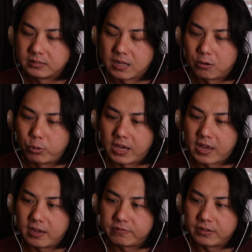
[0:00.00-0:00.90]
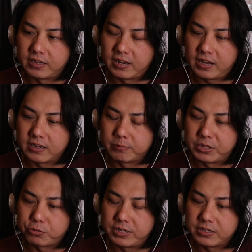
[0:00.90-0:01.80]
Now we have a layer
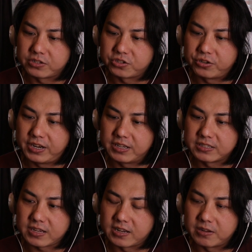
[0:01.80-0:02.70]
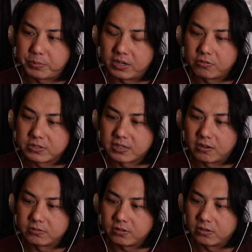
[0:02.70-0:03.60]
between the strings and the piano
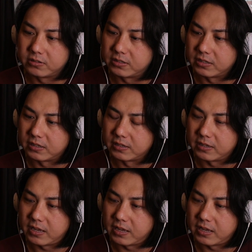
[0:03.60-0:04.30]
sound on the